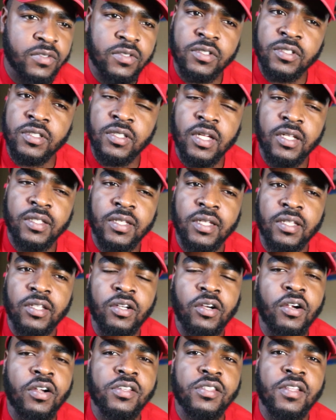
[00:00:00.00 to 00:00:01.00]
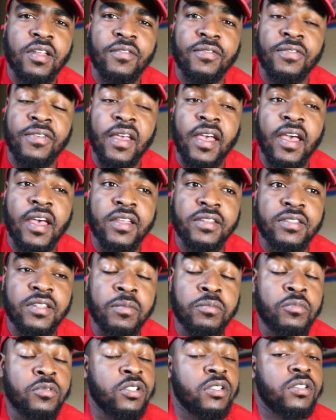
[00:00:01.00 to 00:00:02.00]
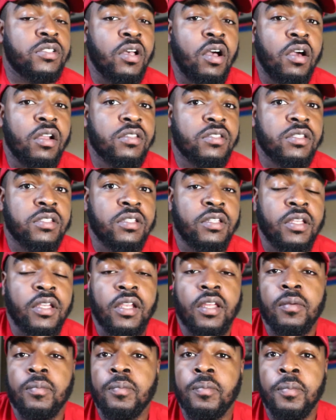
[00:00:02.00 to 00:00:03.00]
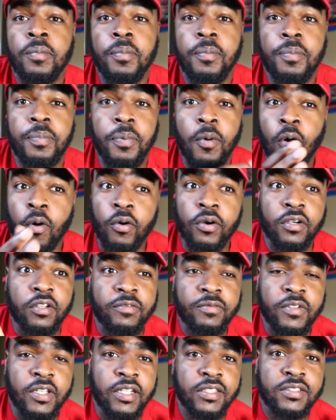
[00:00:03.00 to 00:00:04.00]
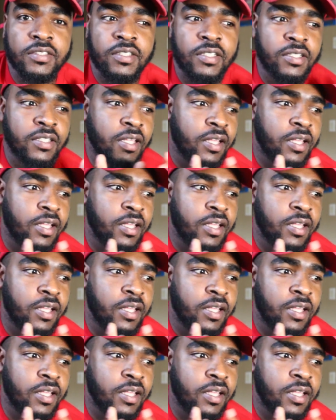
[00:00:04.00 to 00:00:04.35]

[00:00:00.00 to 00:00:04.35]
It's not that the car's not fast. I'm just honestly getting bored of Dusty.